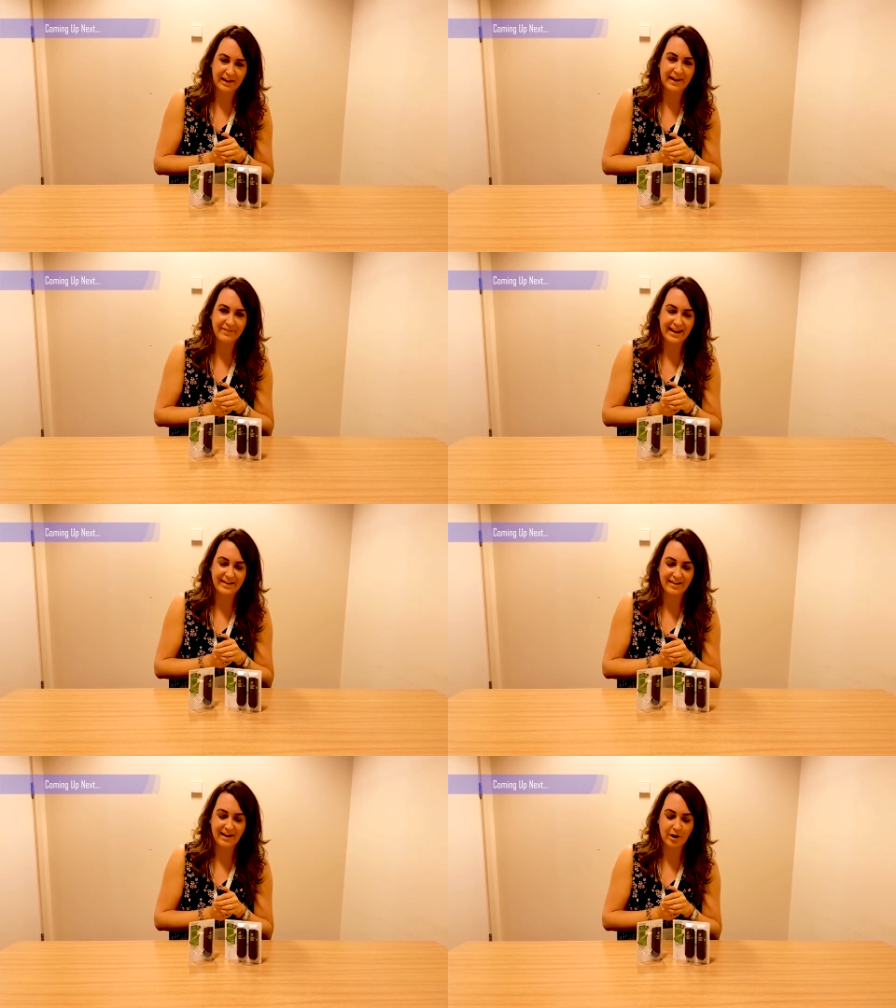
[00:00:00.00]
And
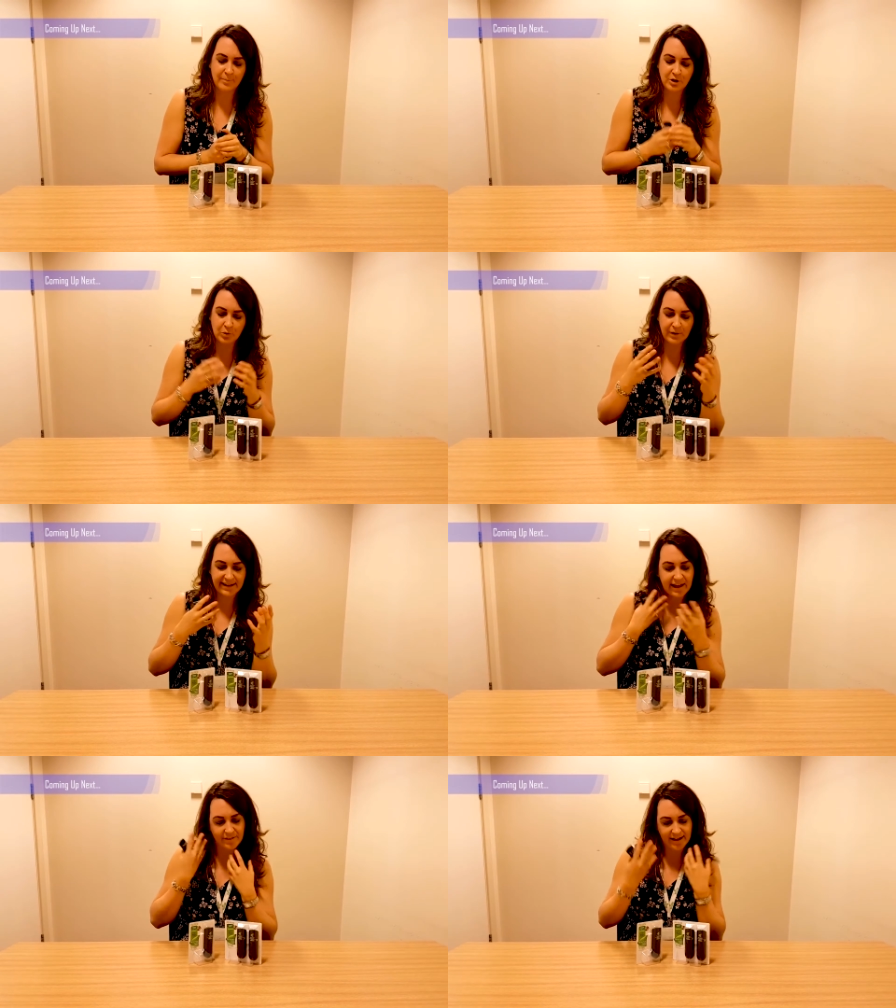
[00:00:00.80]
then you will
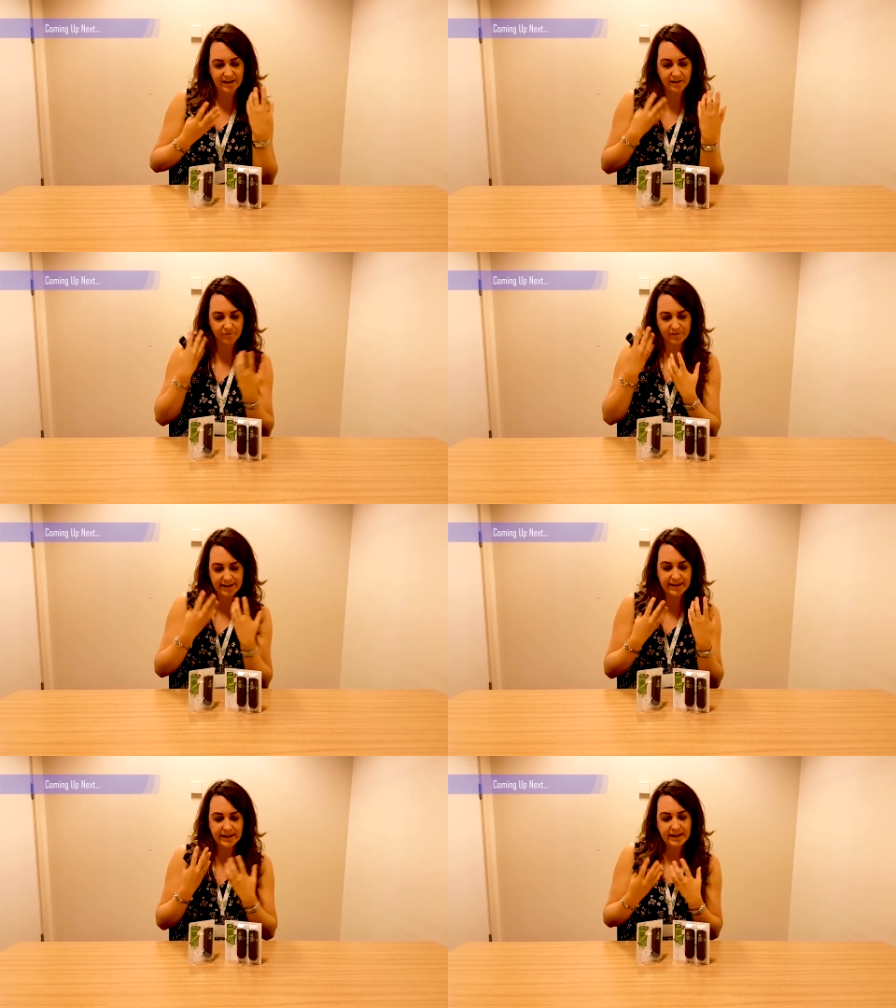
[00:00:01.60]
get that
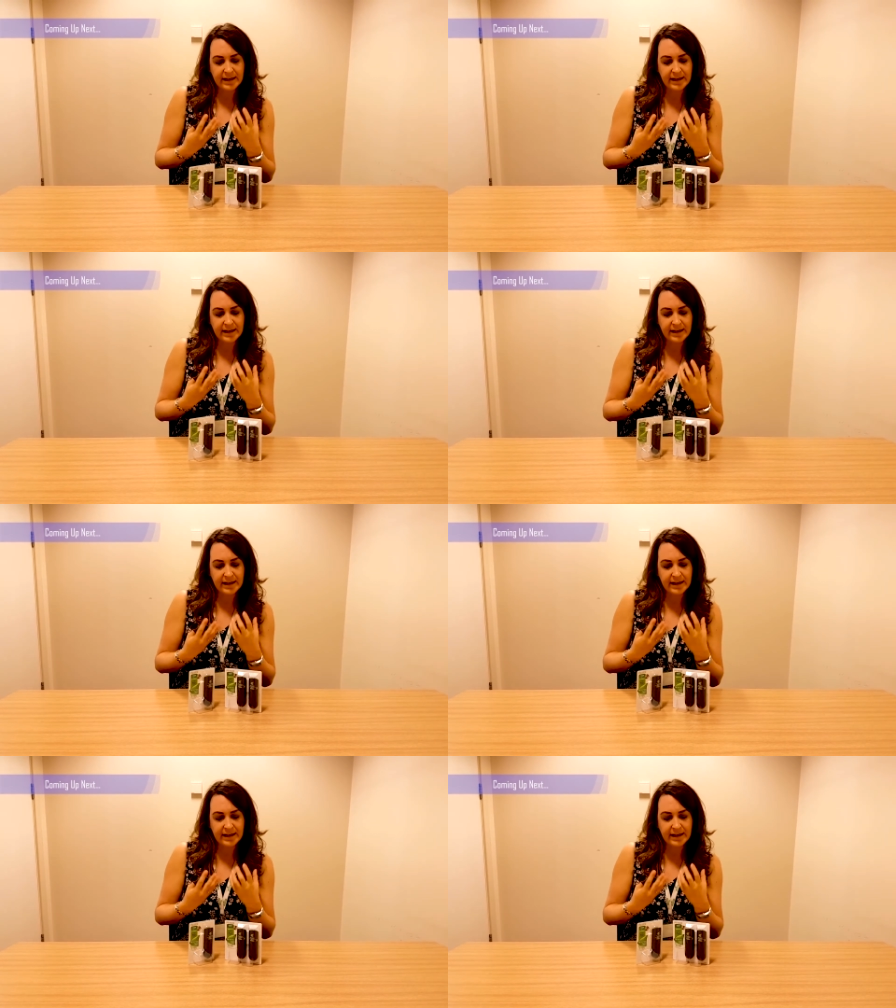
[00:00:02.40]
lovely